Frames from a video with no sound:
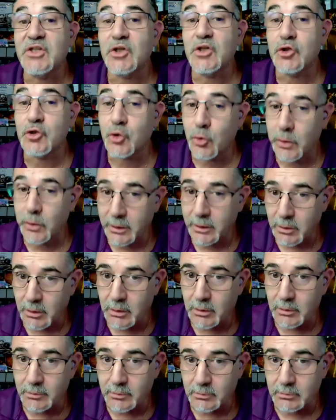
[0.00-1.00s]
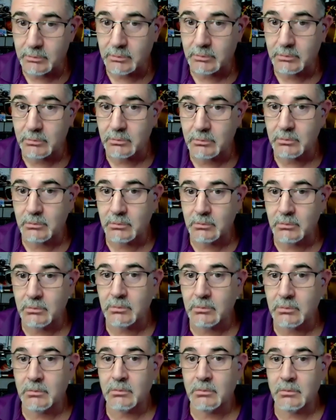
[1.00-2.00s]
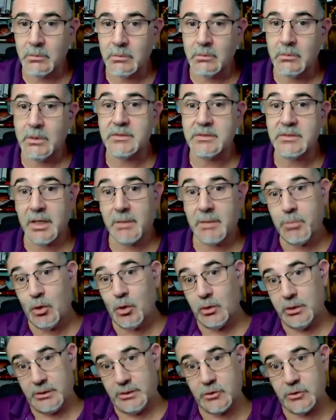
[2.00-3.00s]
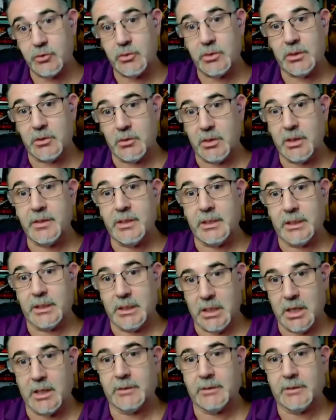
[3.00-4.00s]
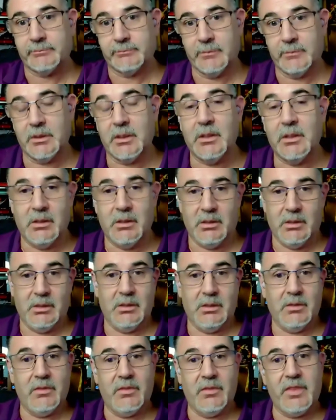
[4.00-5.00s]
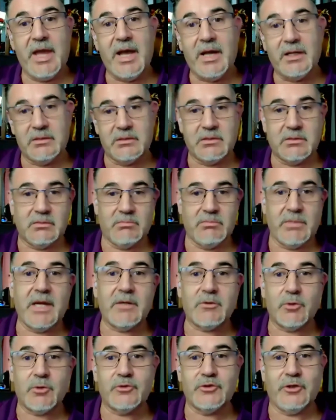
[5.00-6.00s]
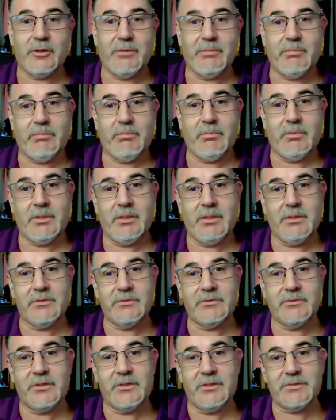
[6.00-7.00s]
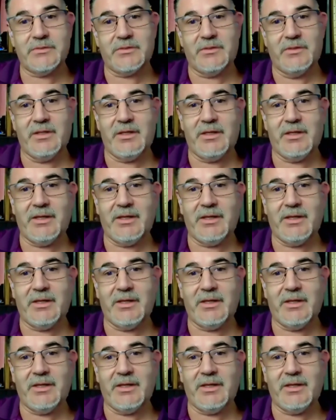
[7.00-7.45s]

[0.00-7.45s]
is the trigger. It's like pulling the trigger on the gun. That microchip is just